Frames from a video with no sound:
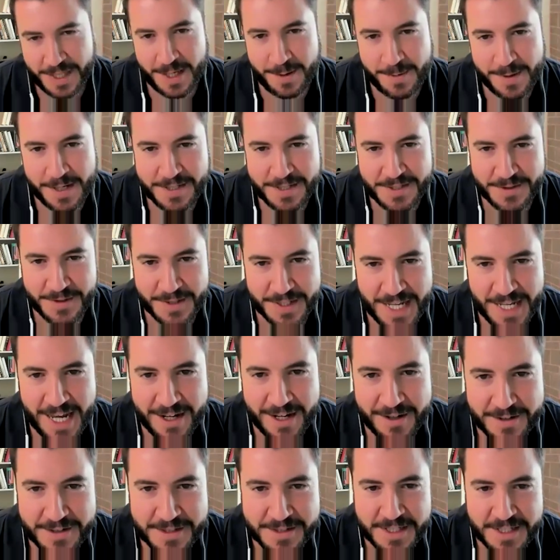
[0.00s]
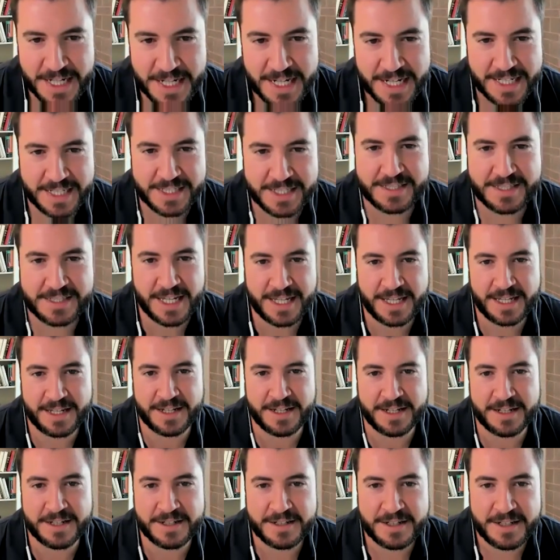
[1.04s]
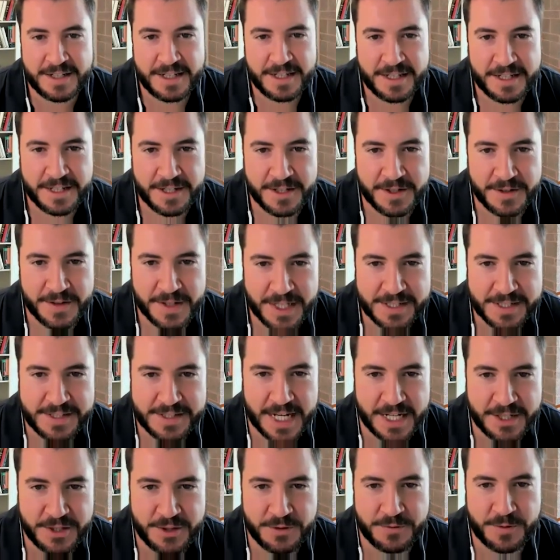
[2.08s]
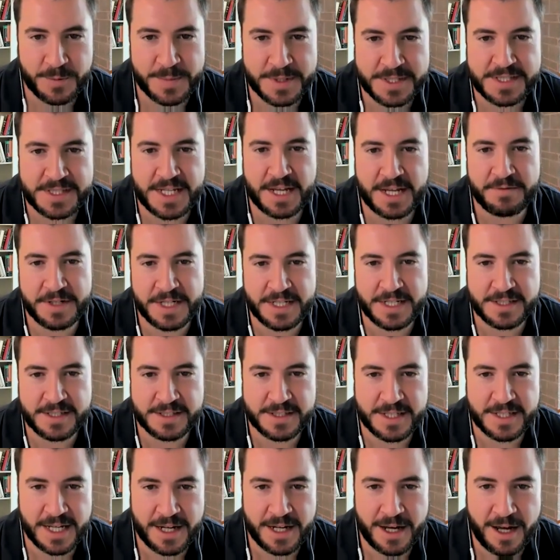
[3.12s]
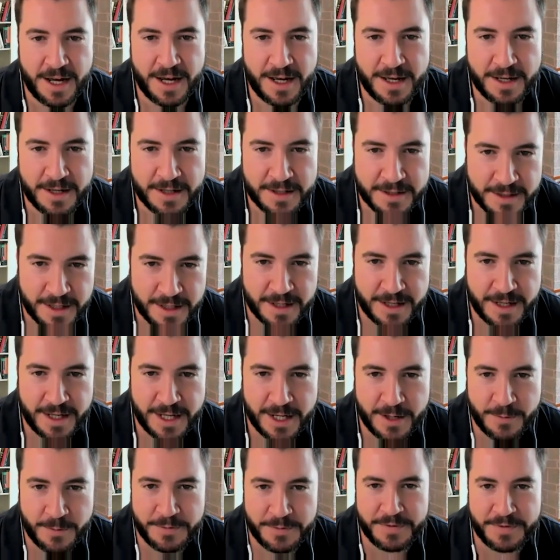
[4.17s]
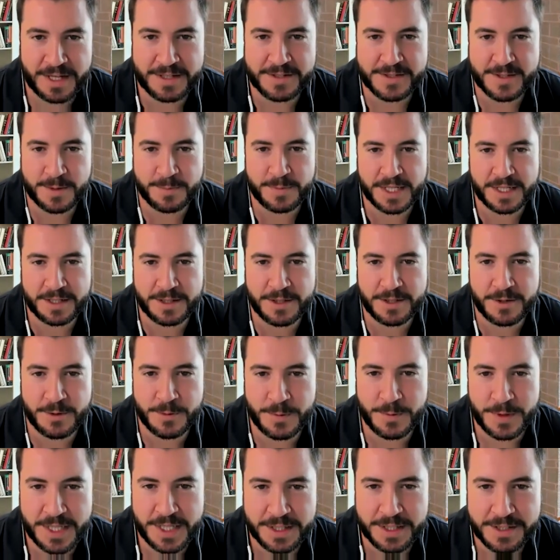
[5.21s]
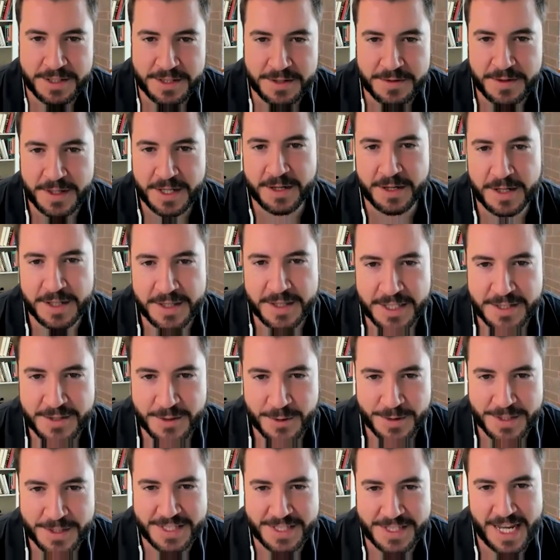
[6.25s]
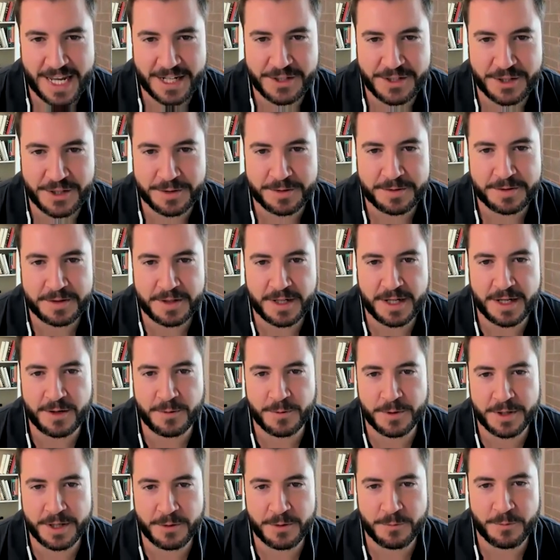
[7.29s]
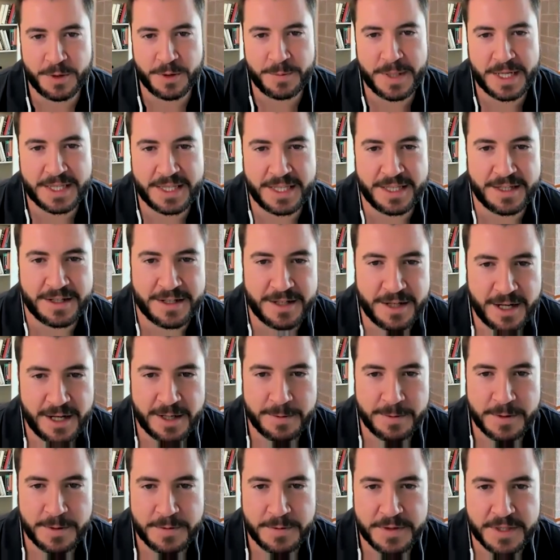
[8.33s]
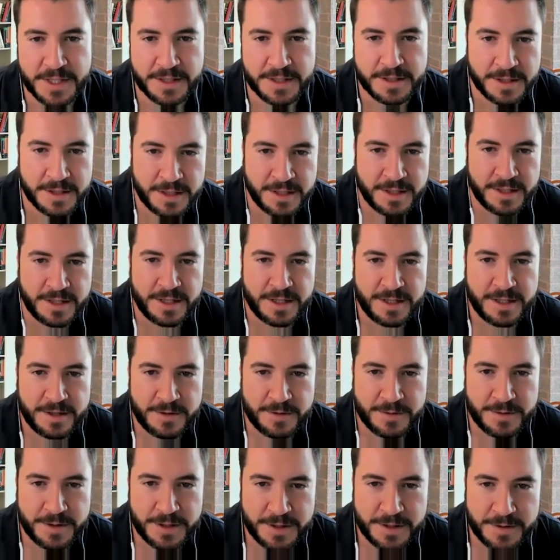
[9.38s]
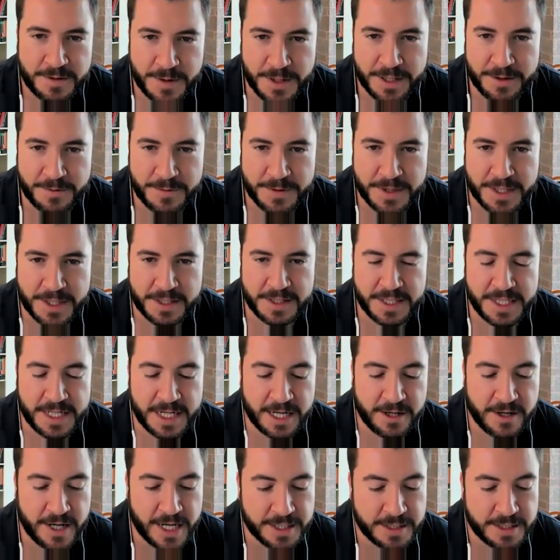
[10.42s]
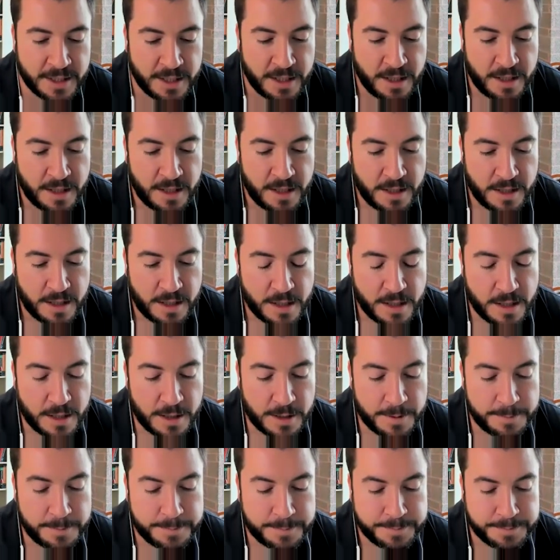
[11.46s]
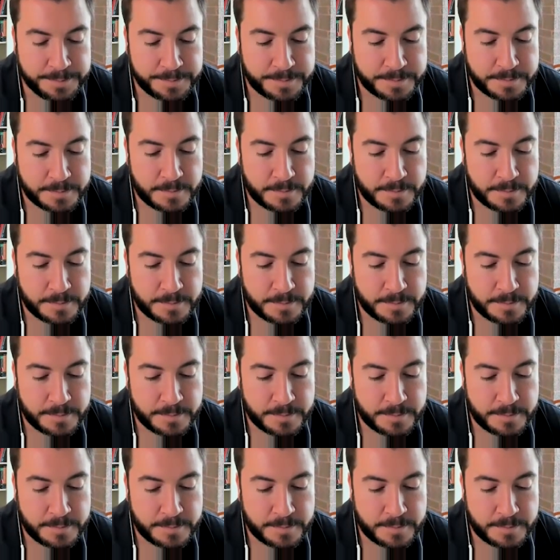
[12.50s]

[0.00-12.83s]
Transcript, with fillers: what the EPA is doing now is it's taking a you know a statute from the 70s and saying ah aha we found something new we can do here in this old statute uh, we're going to remake the economy with the you know with the clean air act um,